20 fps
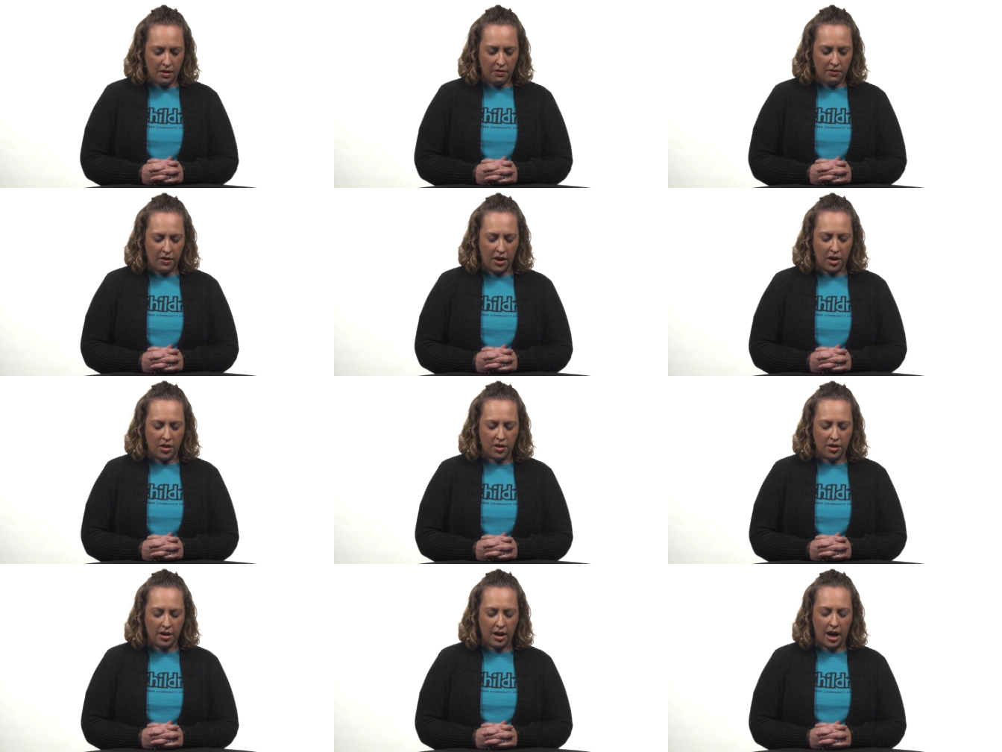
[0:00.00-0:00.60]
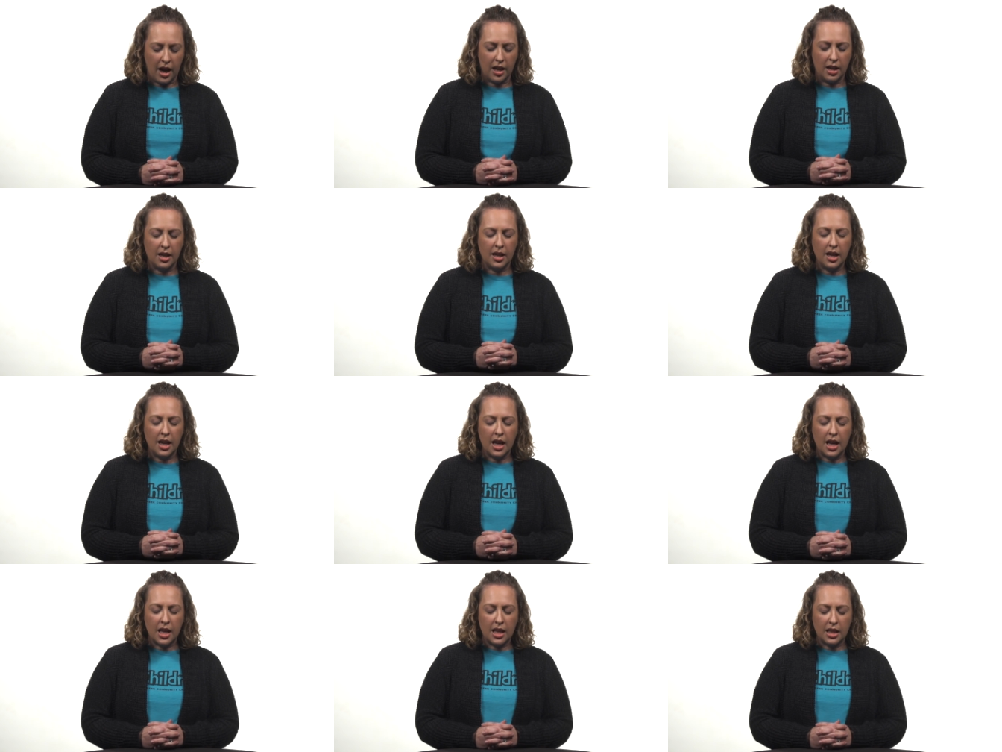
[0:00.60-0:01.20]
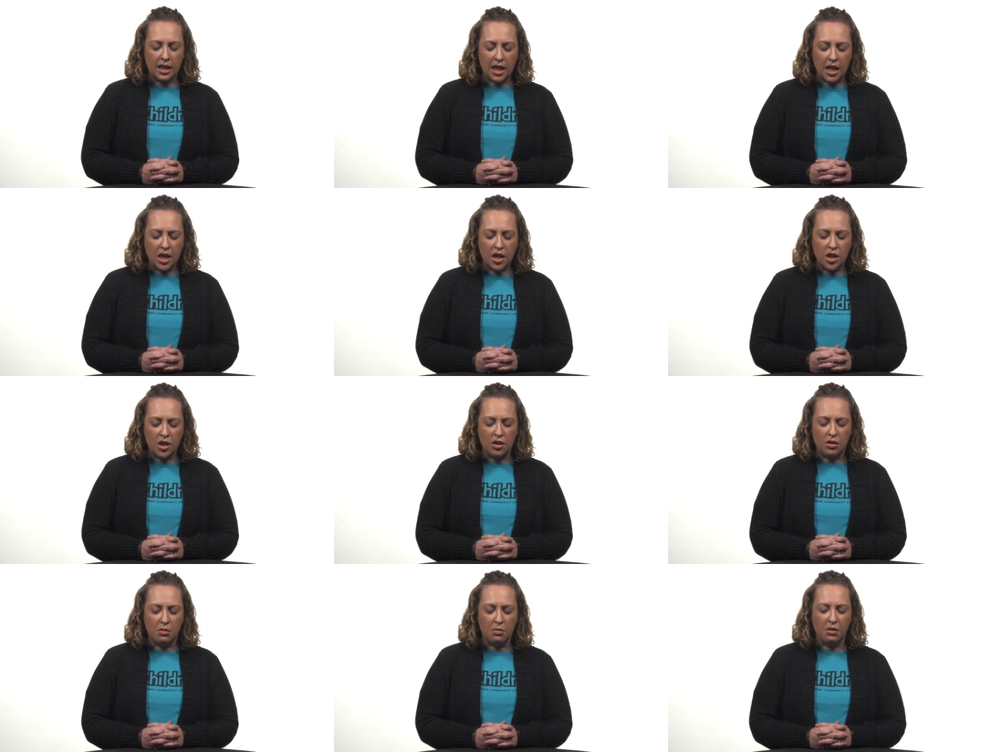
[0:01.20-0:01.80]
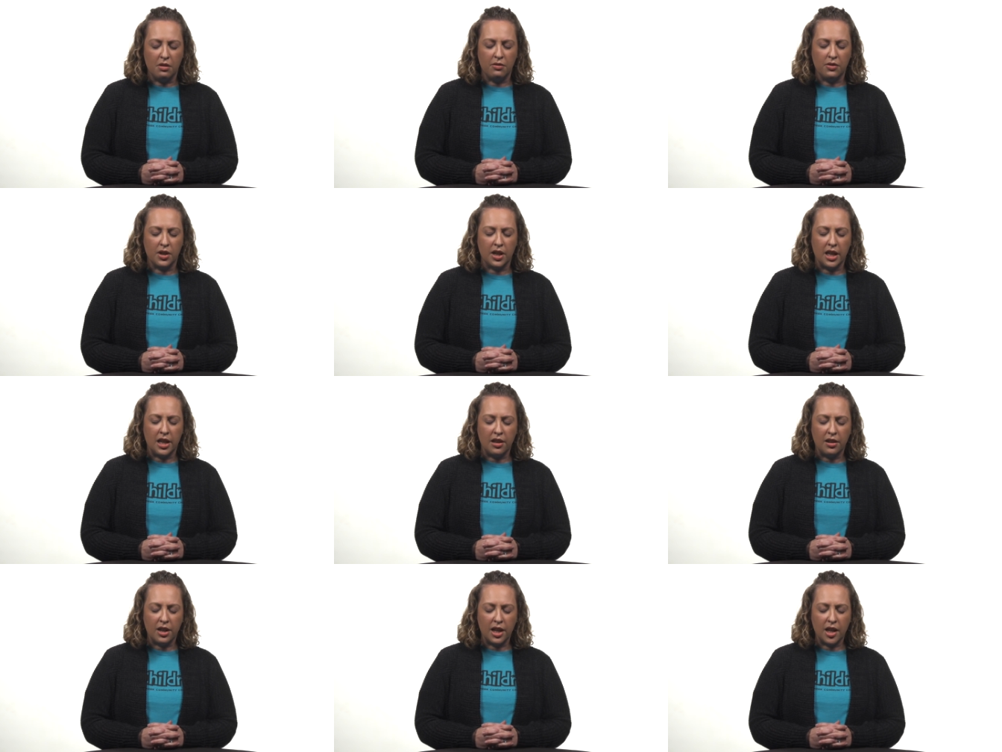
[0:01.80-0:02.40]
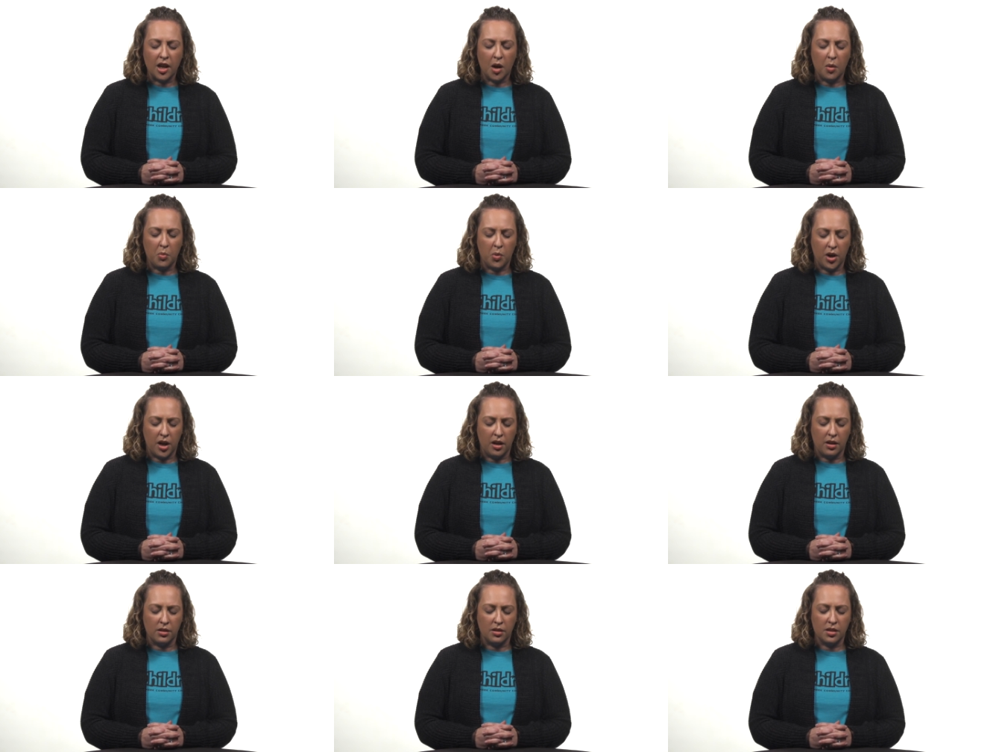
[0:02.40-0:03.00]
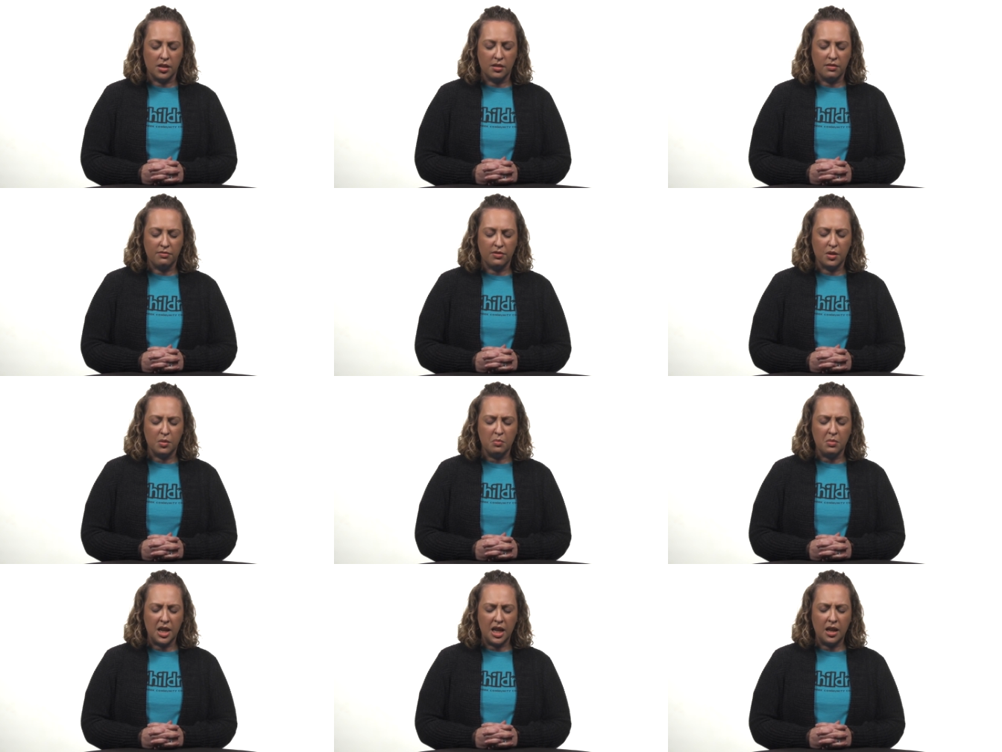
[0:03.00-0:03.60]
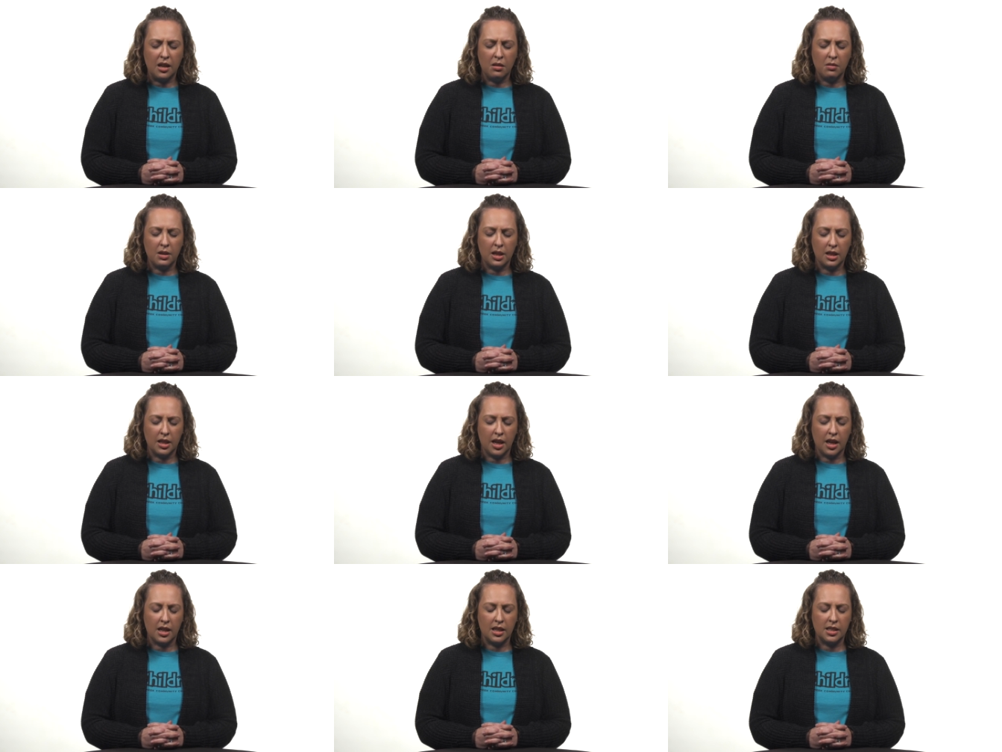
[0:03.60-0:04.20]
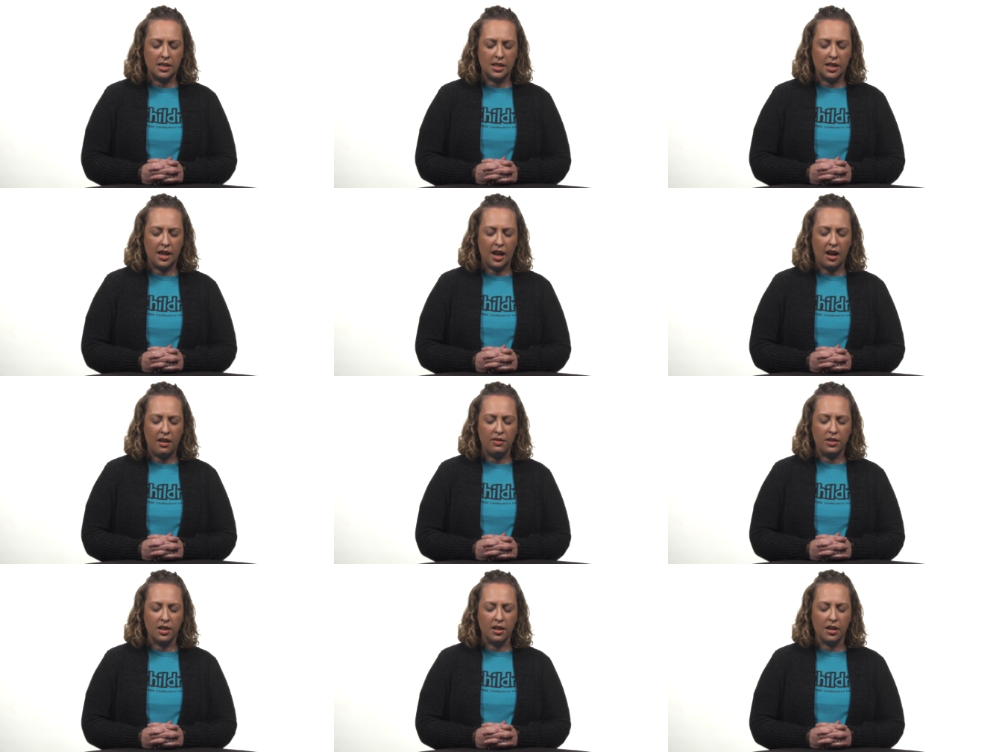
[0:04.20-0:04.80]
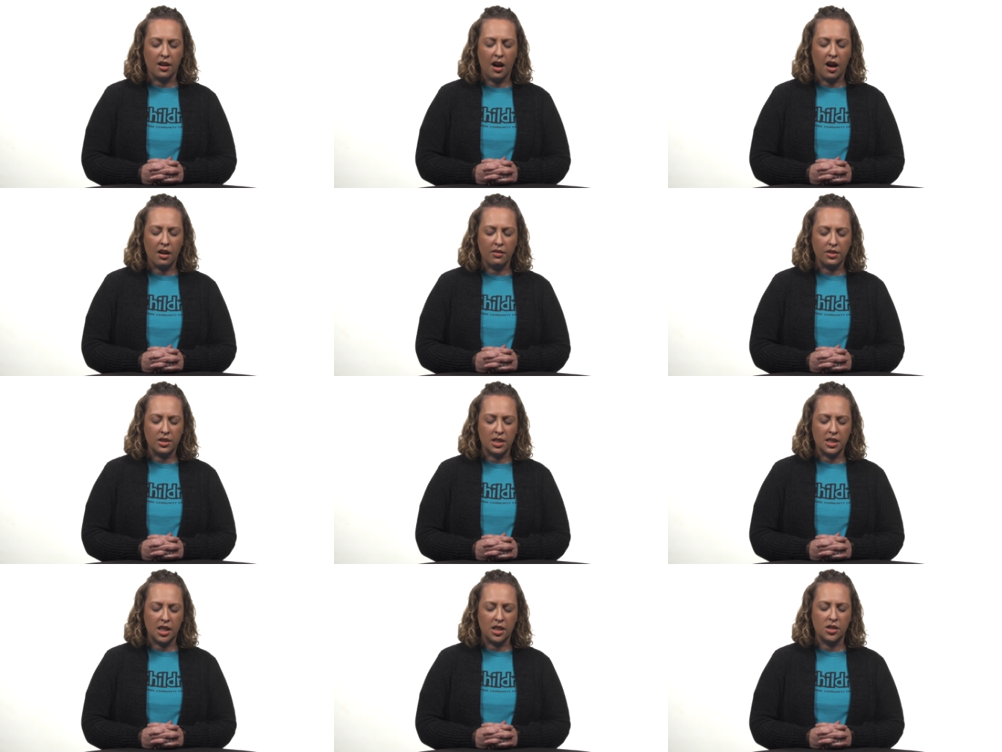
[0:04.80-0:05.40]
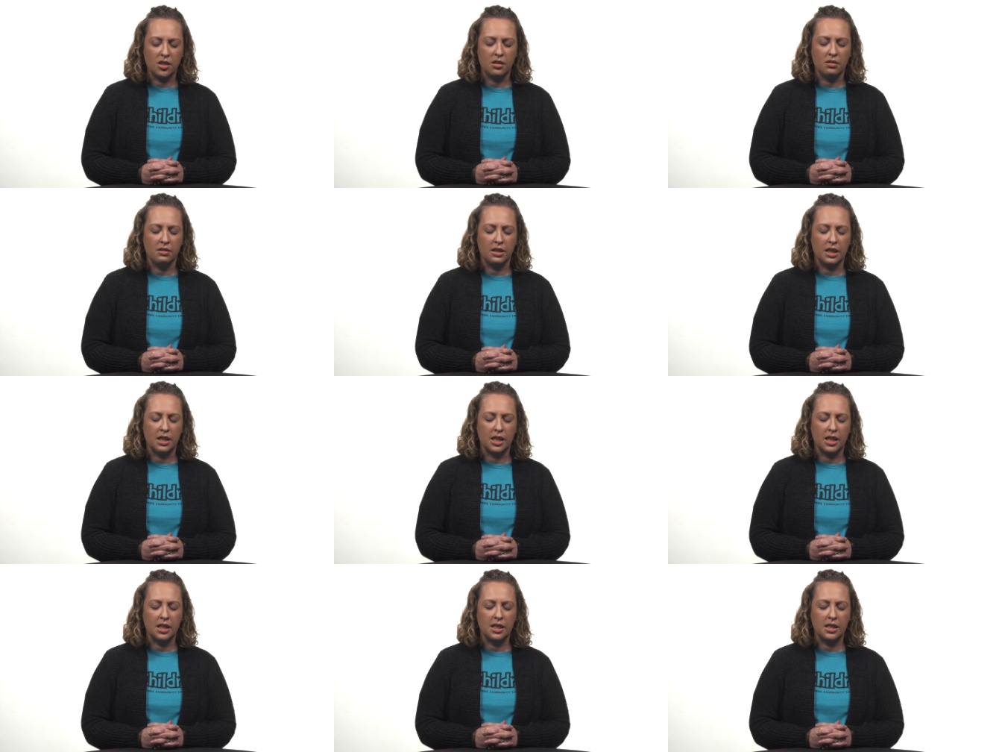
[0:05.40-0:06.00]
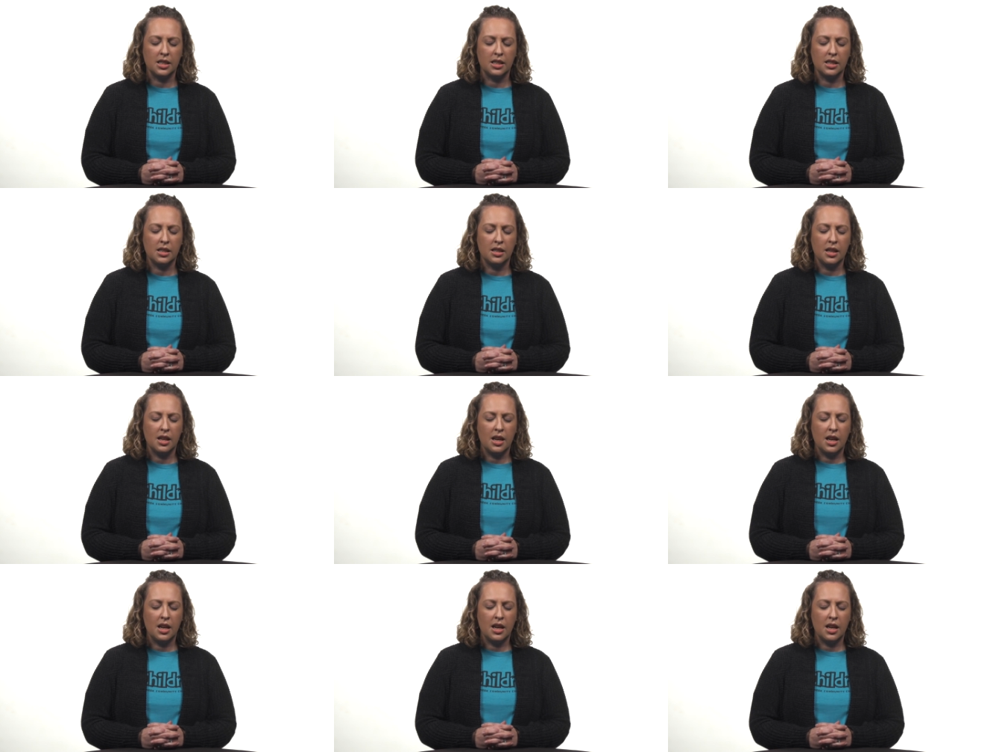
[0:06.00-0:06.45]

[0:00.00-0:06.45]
Father God, Thank you for hearing our prayers, for meeting with us and having a conversation with us.